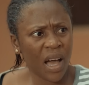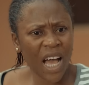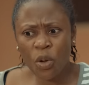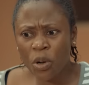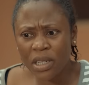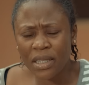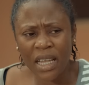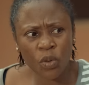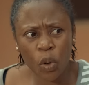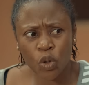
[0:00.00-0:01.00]
I don't
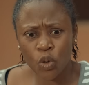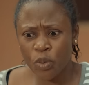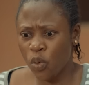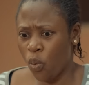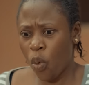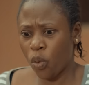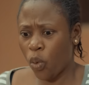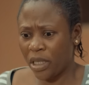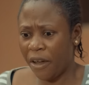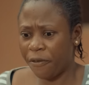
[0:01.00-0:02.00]
understand what you mean,
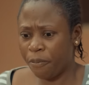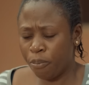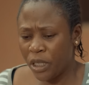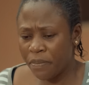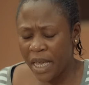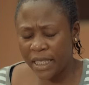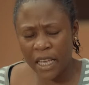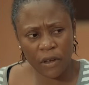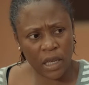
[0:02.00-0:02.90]
what I've put in myself